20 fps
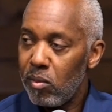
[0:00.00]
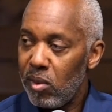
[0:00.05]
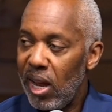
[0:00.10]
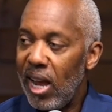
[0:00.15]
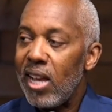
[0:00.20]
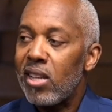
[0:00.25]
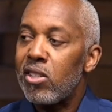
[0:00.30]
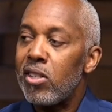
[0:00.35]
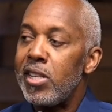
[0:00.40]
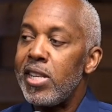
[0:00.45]

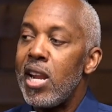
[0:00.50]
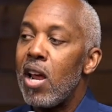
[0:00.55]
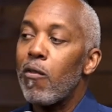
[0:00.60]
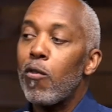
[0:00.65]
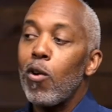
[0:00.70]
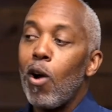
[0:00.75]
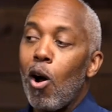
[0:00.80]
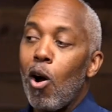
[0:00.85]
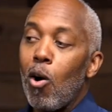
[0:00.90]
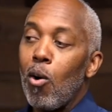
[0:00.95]
It's
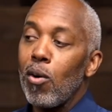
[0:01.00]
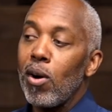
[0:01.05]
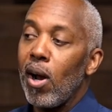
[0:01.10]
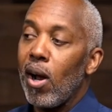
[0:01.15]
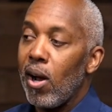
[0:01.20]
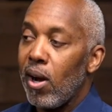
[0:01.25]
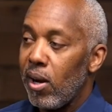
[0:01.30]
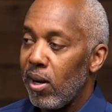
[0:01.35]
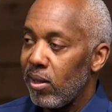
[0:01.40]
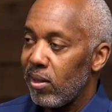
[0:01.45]
never all
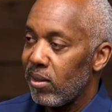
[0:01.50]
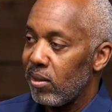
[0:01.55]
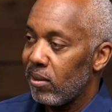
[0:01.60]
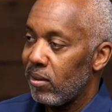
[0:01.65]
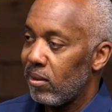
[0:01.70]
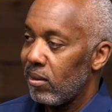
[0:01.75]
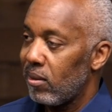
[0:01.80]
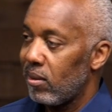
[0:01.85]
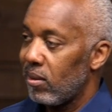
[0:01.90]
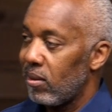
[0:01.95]
God.
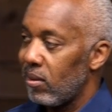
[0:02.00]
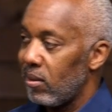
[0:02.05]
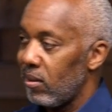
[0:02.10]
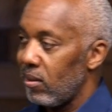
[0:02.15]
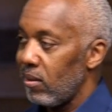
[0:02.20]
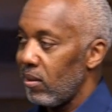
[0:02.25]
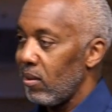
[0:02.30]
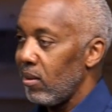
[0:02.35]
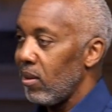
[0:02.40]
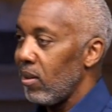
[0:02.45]

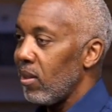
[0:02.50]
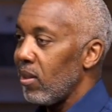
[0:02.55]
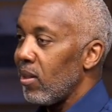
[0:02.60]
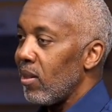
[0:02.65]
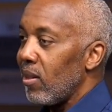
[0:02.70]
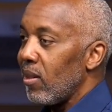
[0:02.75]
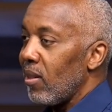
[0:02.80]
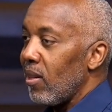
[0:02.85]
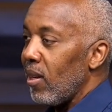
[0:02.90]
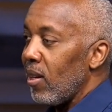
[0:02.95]

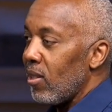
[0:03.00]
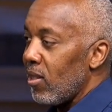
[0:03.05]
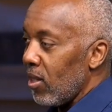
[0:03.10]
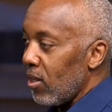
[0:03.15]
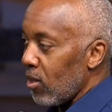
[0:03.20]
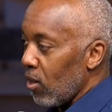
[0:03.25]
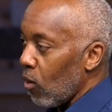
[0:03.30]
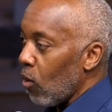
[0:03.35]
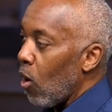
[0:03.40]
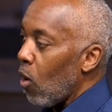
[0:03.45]

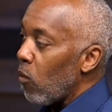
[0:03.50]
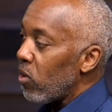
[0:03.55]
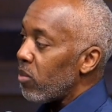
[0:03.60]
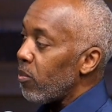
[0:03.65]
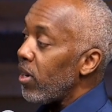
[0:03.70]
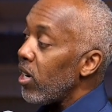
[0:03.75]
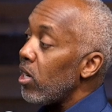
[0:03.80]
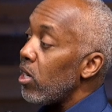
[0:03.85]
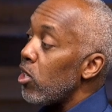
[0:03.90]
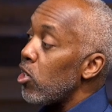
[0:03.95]
It's going to always
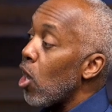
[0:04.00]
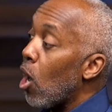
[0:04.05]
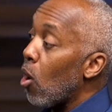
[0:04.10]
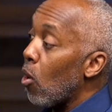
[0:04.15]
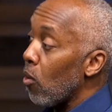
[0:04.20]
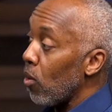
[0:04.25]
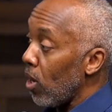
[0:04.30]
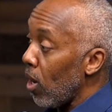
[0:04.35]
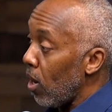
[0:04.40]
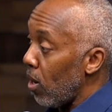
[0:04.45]
be
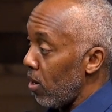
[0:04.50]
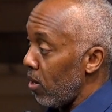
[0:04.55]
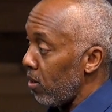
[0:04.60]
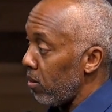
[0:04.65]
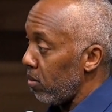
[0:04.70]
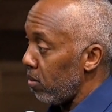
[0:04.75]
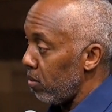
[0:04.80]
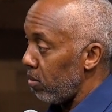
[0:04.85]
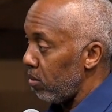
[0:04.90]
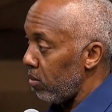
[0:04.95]
y'all God.
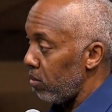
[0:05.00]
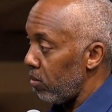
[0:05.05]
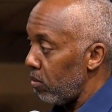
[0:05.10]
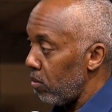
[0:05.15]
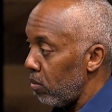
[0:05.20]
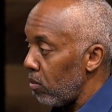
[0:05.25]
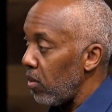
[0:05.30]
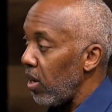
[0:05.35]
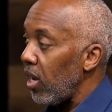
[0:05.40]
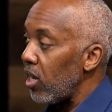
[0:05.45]

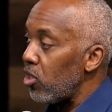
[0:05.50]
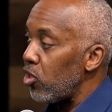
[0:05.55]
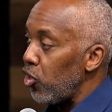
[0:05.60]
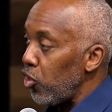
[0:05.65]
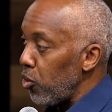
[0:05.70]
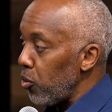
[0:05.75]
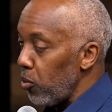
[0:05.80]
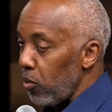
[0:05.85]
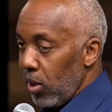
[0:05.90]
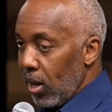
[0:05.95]
It's
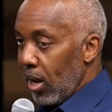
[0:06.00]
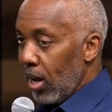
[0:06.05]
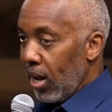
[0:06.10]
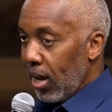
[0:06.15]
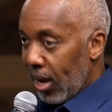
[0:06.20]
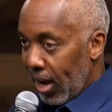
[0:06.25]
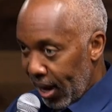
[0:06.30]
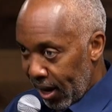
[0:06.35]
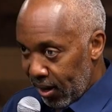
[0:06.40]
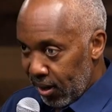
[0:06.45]
you
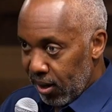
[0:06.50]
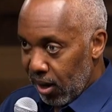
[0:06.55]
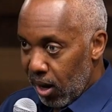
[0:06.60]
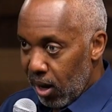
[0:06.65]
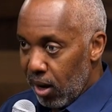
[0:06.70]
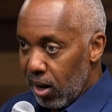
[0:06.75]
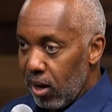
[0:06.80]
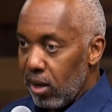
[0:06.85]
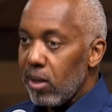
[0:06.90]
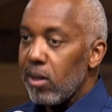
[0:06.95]
and
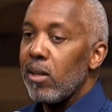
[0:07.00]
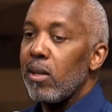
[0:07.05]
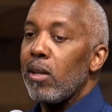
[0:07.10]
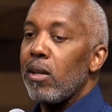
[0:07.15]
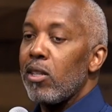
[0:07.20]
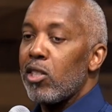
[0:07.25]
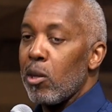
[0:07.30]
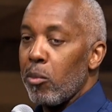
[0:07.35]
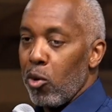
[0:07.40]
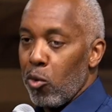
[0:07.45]
God
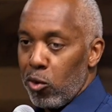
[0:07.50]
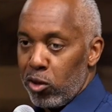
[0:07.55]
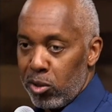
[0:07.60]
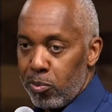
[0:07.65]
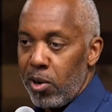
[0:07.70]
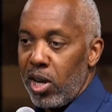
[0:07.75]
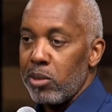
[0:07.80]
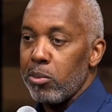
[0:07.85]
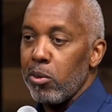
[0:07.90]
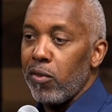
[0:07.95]
is going to be
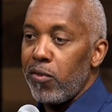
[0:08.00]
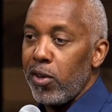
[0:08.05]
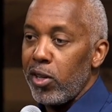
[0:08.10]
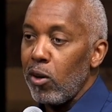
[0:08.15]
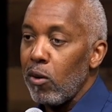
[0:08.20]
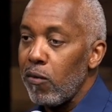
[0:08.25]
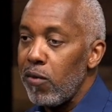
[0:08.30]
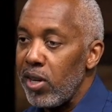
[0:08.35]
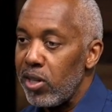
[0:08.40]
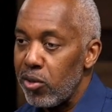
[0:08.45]
responsible for
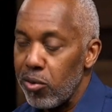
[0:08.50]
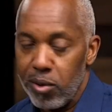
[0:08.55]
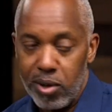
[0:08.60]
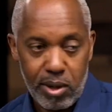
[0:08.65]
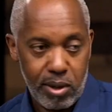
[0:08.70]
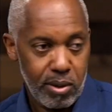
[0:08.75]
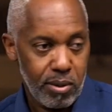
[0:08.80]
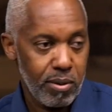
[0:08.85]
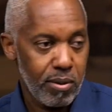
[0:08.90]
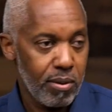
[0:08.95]
your victory.
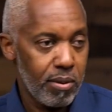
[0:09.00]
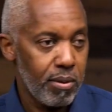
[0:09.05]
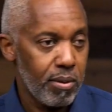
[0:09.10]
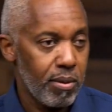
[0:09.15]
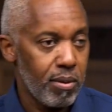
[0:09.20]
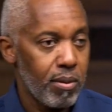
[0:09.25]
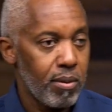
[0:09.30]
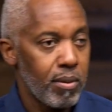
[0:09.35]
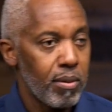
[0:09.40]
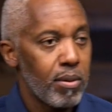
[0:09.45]

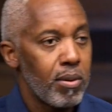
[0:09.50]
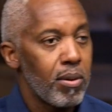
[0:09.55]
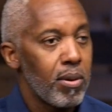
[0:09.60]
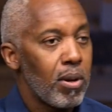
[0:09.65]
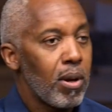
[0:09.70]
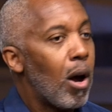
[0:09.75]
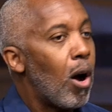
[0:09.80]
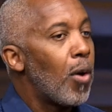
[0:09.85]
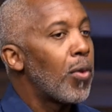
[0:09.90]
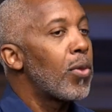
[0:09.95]

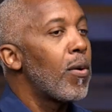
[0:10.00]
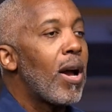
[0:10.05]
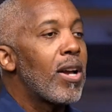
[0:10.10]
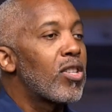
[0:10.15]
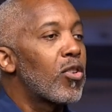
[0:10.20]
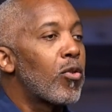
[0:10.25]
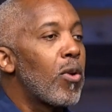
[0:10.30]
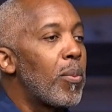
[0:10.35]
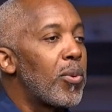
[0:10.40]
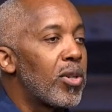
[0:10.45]
All throughout
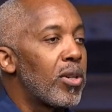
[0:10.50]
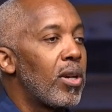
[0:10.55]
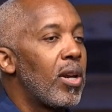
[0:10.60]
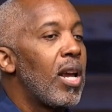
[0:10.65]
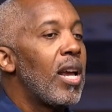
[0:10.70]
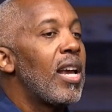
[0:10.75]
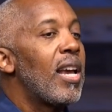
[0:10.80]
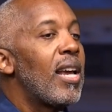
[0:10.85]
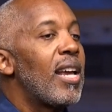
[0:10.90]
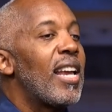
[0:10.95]
scripture,
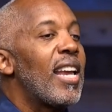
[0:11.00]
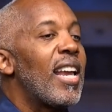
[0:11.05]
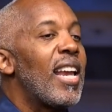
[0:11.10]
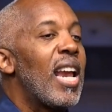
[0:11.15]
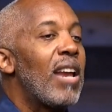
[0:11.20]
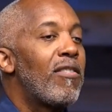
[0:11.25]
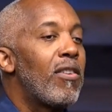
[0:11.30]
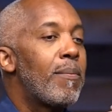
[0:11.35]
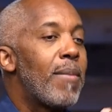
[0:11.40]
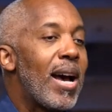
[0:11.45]

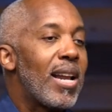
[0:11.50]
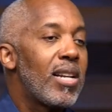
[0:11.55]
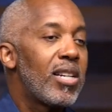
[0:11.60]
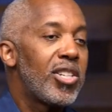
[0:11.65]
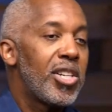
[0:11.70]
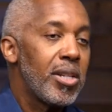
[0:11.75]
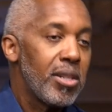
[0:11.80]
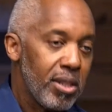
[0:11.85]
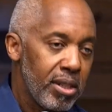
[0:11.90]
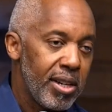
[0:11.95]
everybody
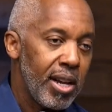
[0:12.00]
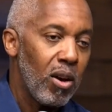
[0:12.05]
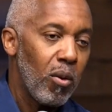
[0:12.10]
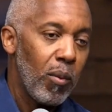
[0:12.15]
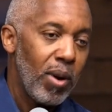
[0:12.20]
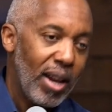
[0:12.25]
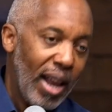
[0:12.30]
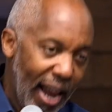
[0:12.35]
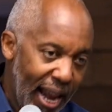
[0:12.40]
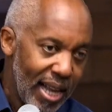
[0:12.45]
Jesus dealt
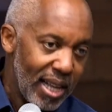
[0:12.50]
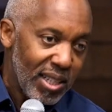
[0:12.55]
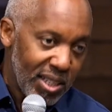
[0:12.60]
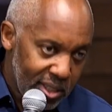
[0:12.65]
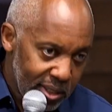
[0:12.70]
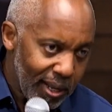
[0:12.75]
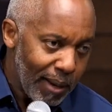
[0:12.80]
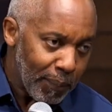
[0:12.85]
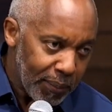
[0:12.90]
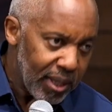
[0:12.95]
with had
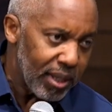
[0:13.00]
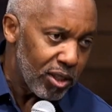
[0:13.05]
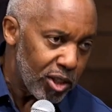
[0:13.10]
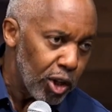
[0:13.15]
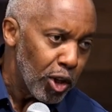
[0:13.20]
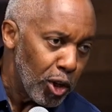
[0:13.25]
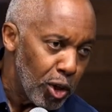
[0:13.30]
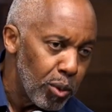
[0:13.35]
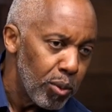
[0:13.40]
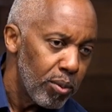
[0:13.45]
something to
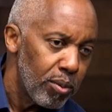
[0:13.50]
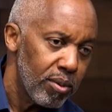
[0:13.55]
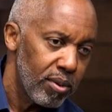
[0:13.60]
do.